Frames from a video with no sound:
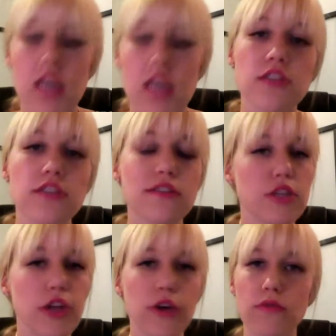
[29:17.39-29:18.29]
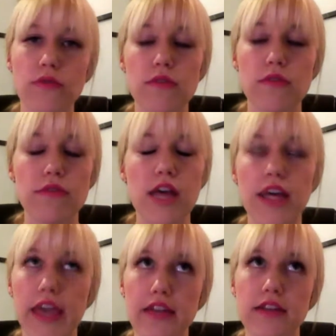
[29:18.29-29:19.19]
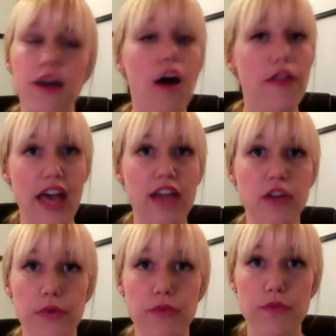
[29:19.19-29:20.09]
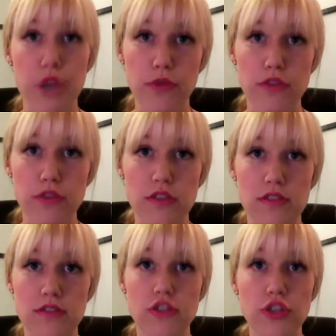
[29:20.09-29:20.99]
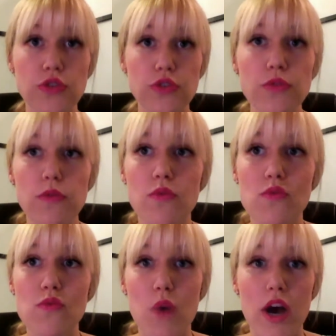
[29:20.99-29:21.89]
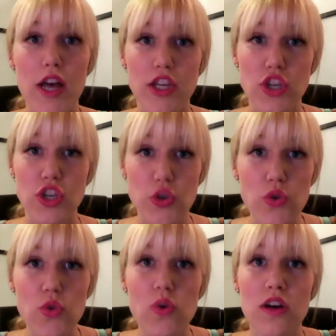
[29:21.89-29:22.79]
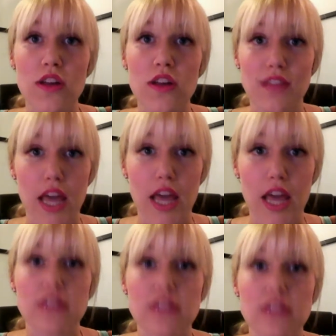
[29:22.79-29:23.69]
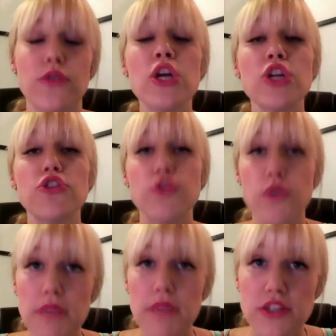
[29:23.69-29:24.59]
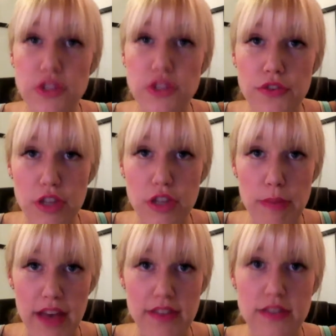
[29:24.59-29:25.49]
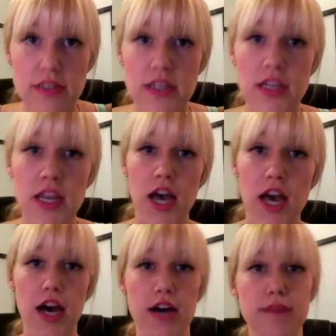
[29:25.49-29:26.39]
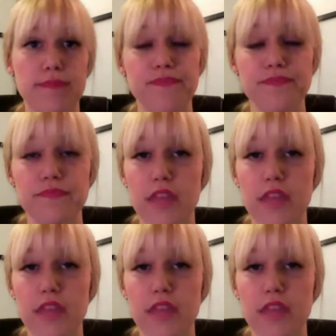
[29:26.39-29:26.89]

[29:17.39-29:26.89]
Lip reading: So, again, on that note, do what you like to do. Do what makes you feel the best, and